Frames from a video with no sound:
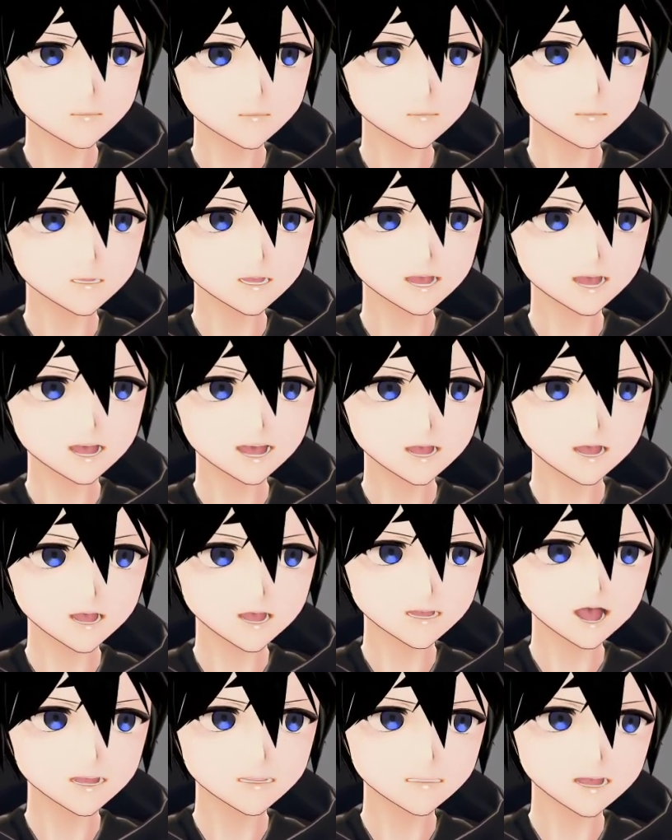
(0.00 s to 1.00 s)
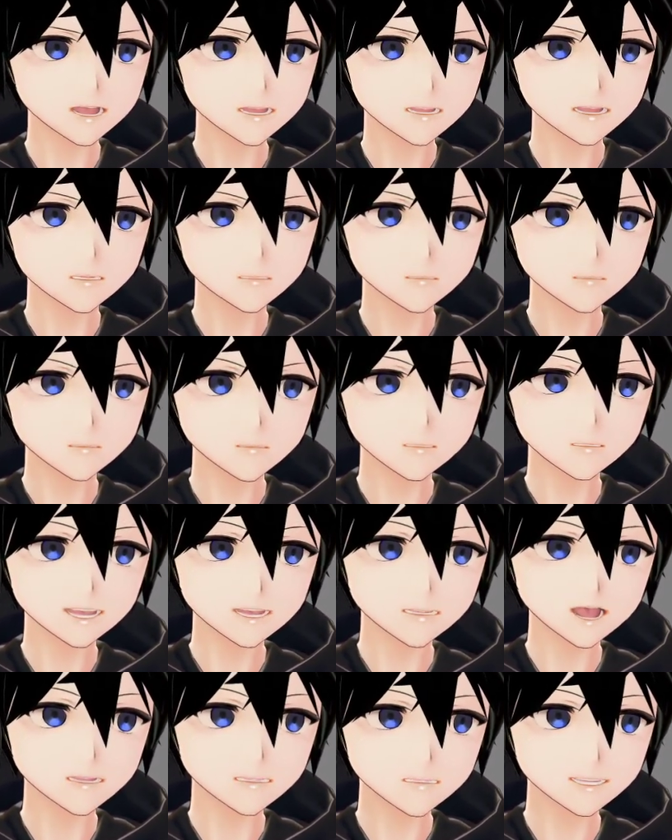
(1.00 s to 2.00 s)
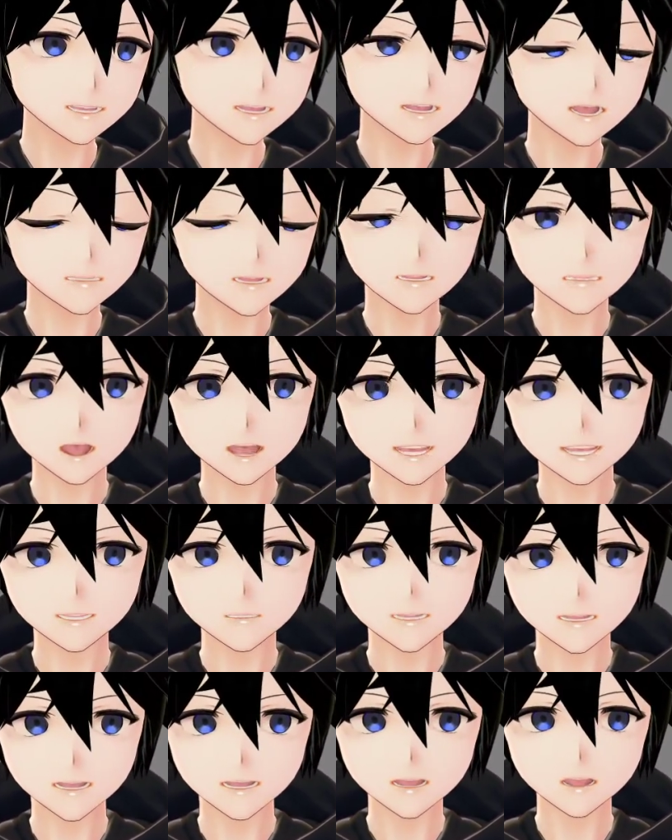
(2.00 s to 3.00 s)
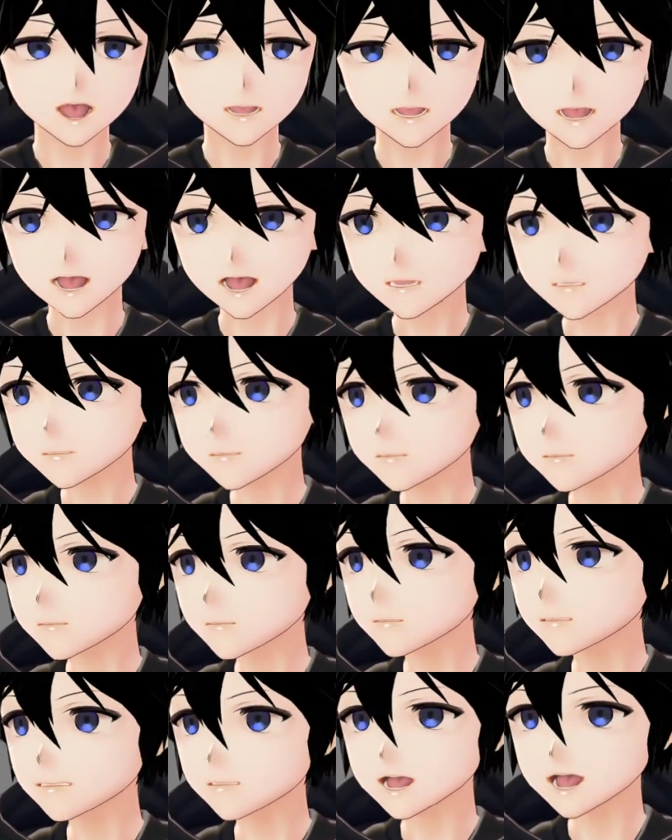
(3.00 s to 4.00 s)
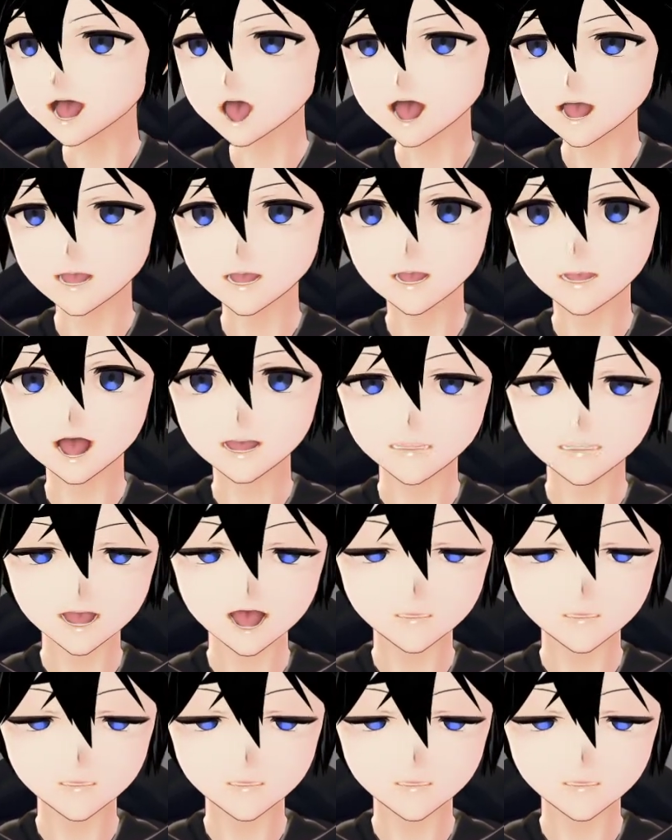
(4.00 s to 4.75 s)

Leap motion, as I said, this is for hand tracking. If you've got a leap motion